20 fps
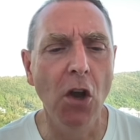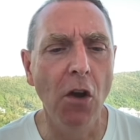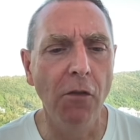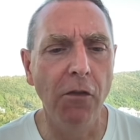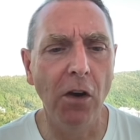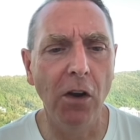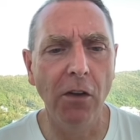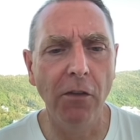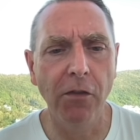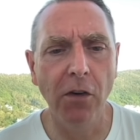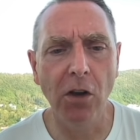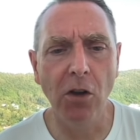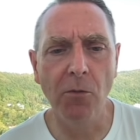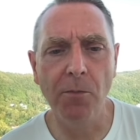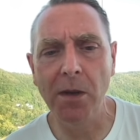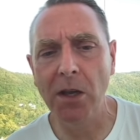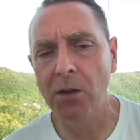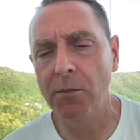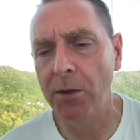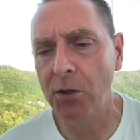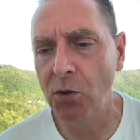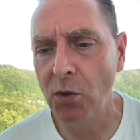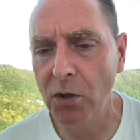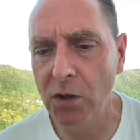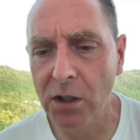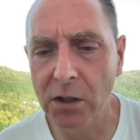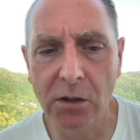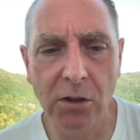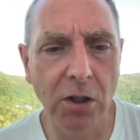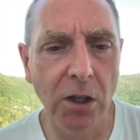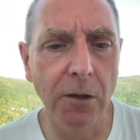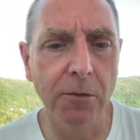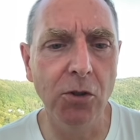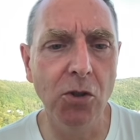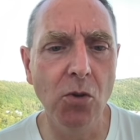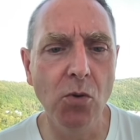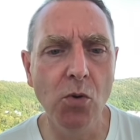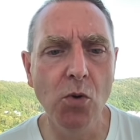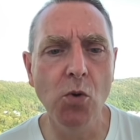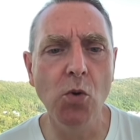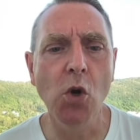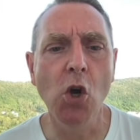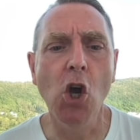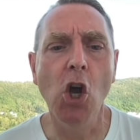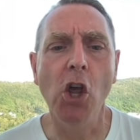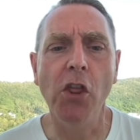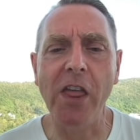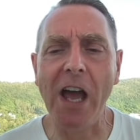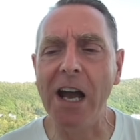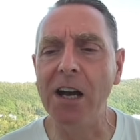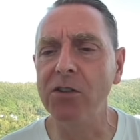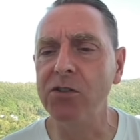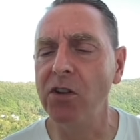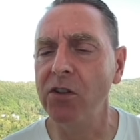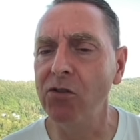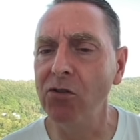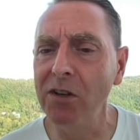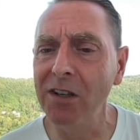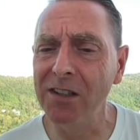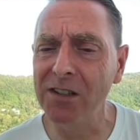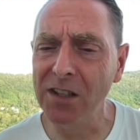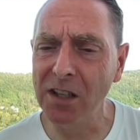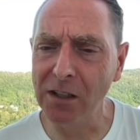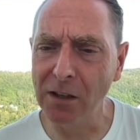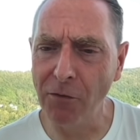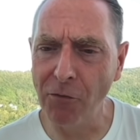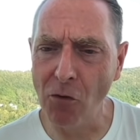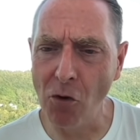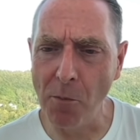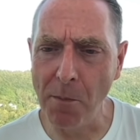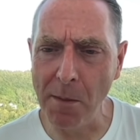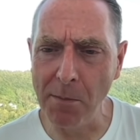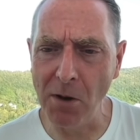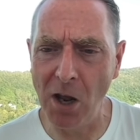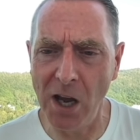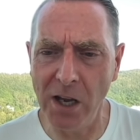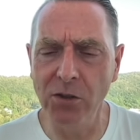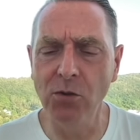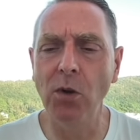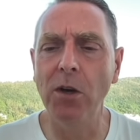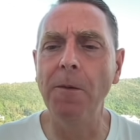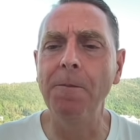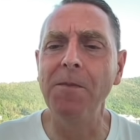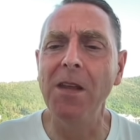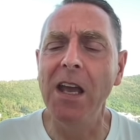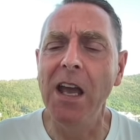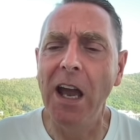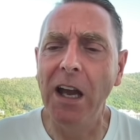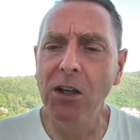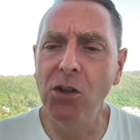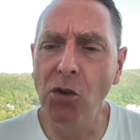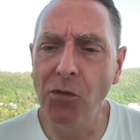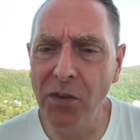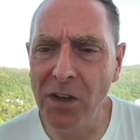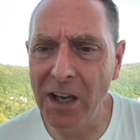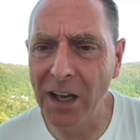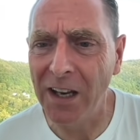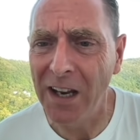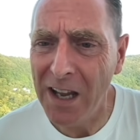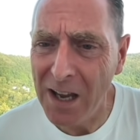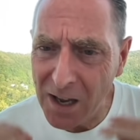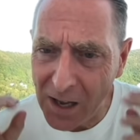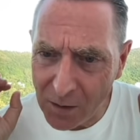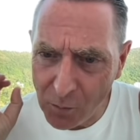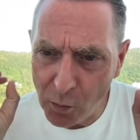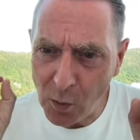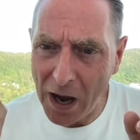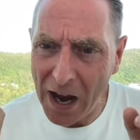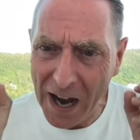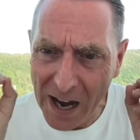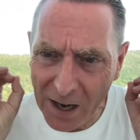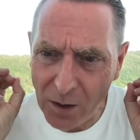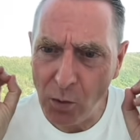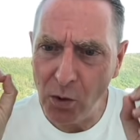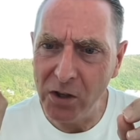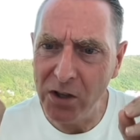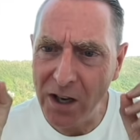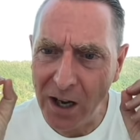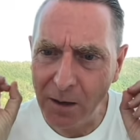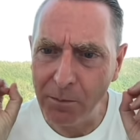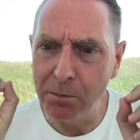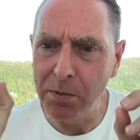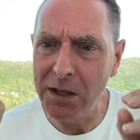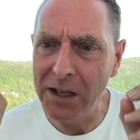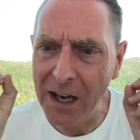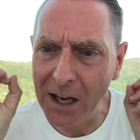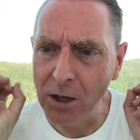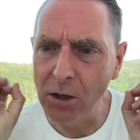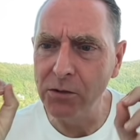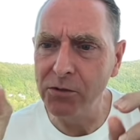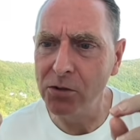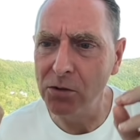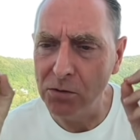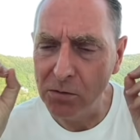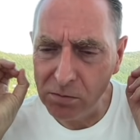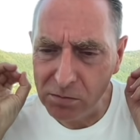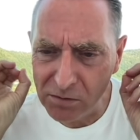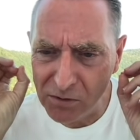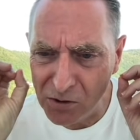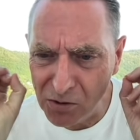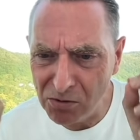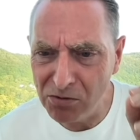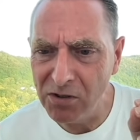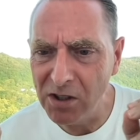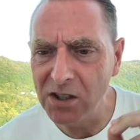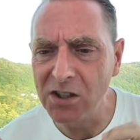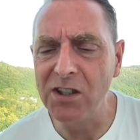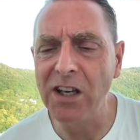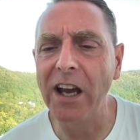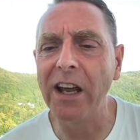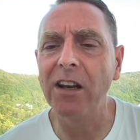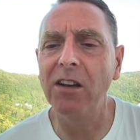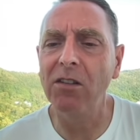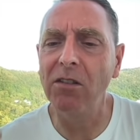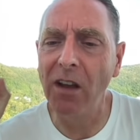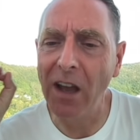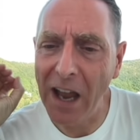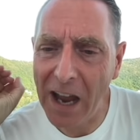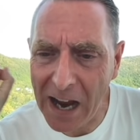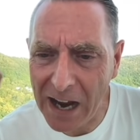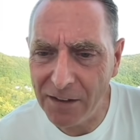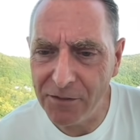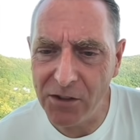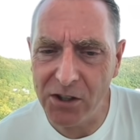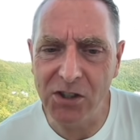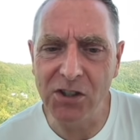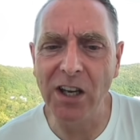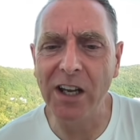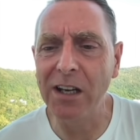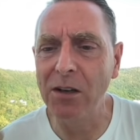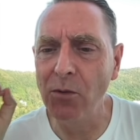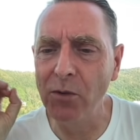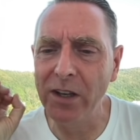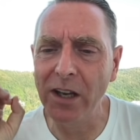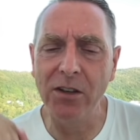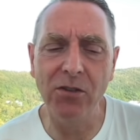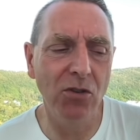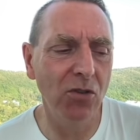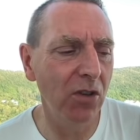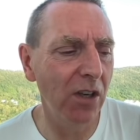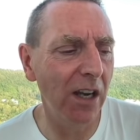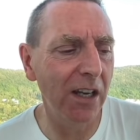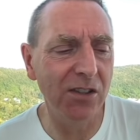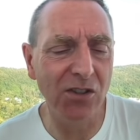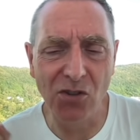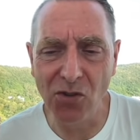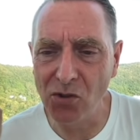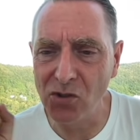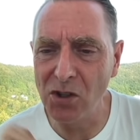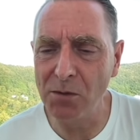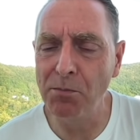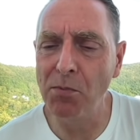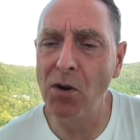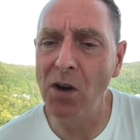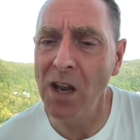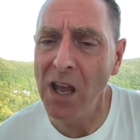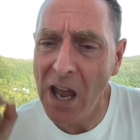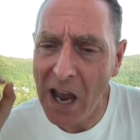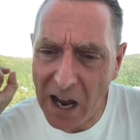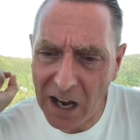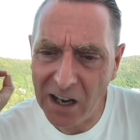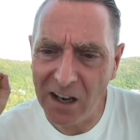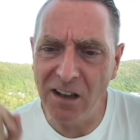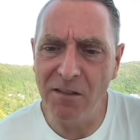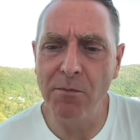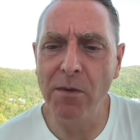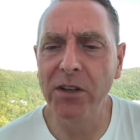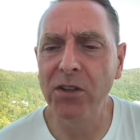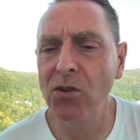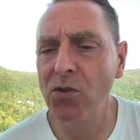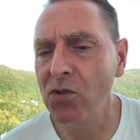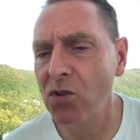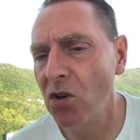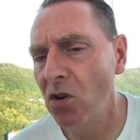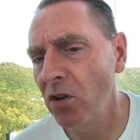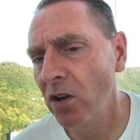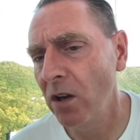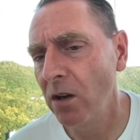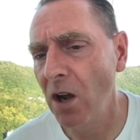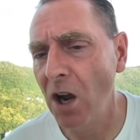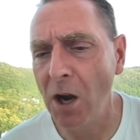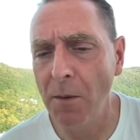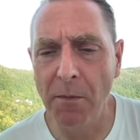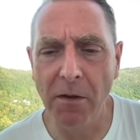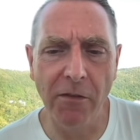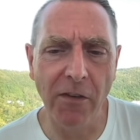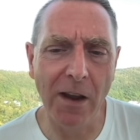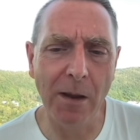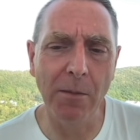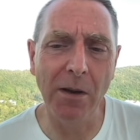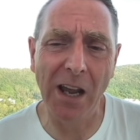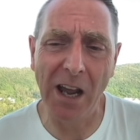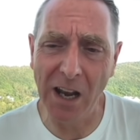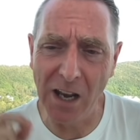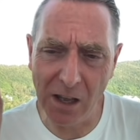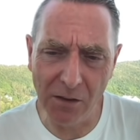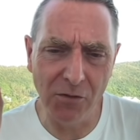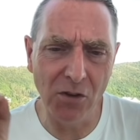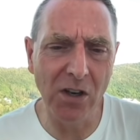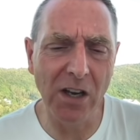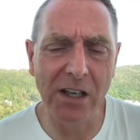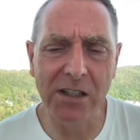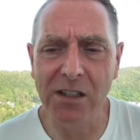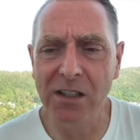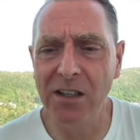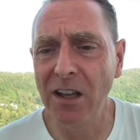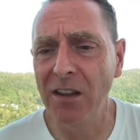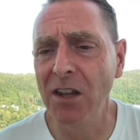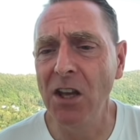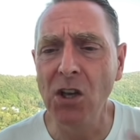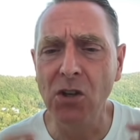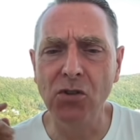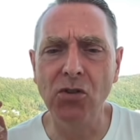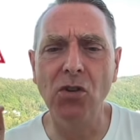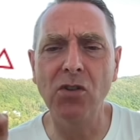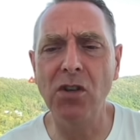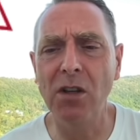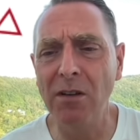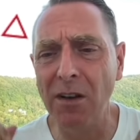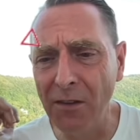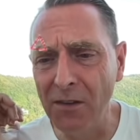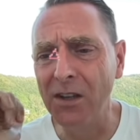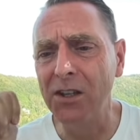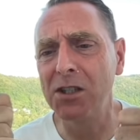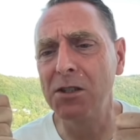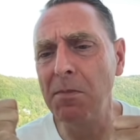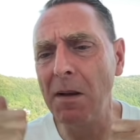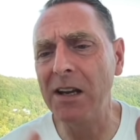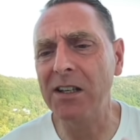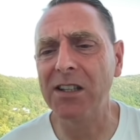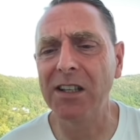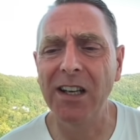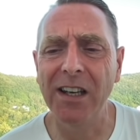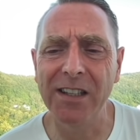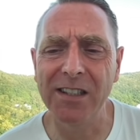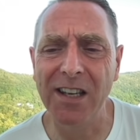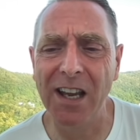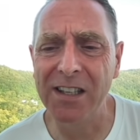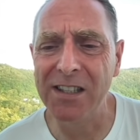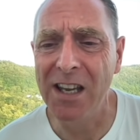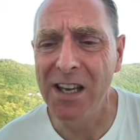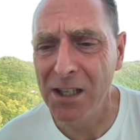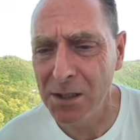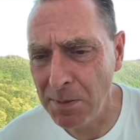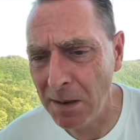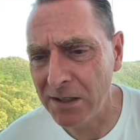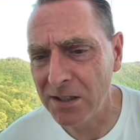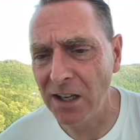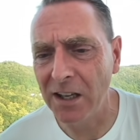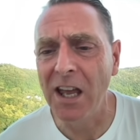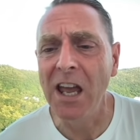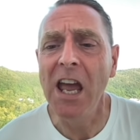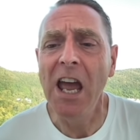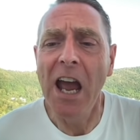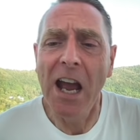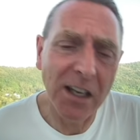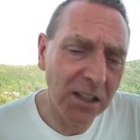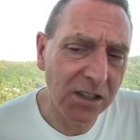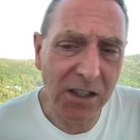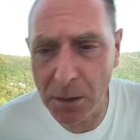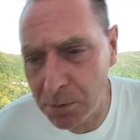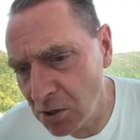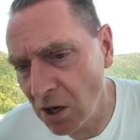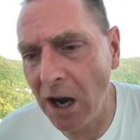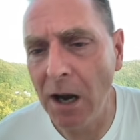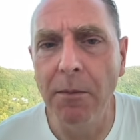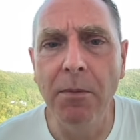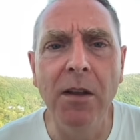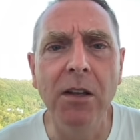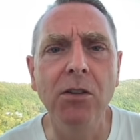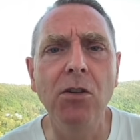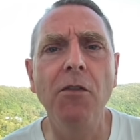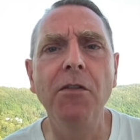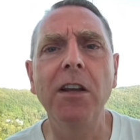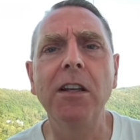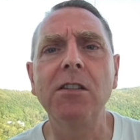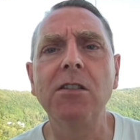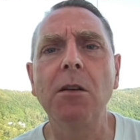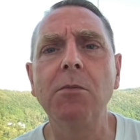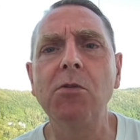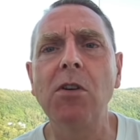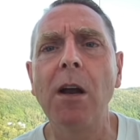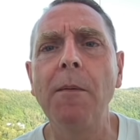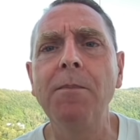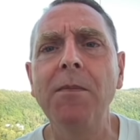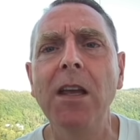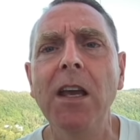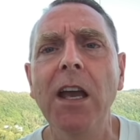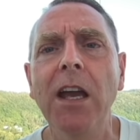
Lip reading: Follow me on my Twitter. I got 2,364 people on Twitter. And don't forget, I would not be able to do this channel, have this channel without you guys and your support. I love my Dogecoin Army family. I love you guys to death. Show some love. Smash the likes, guys. Smash the like. And subscribe. Don't forget to subscribe.